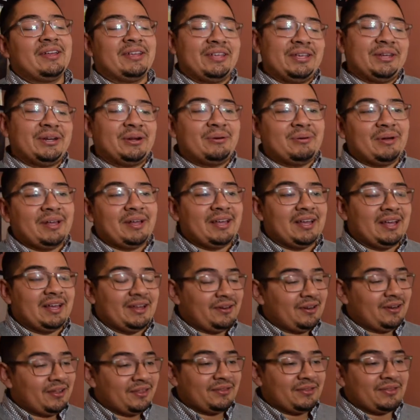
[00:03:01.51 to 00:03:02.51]
You know what?
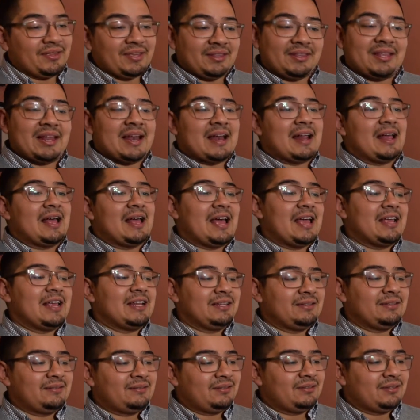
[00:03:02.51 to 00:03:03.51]
Another thing that
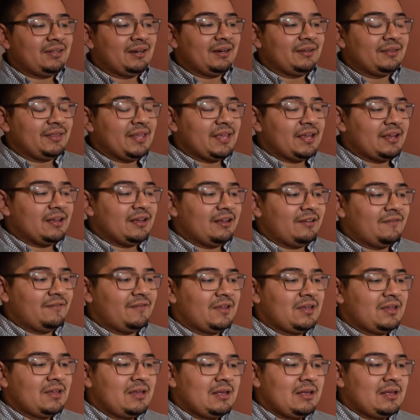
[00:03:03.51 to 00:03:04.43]
I didn't think of.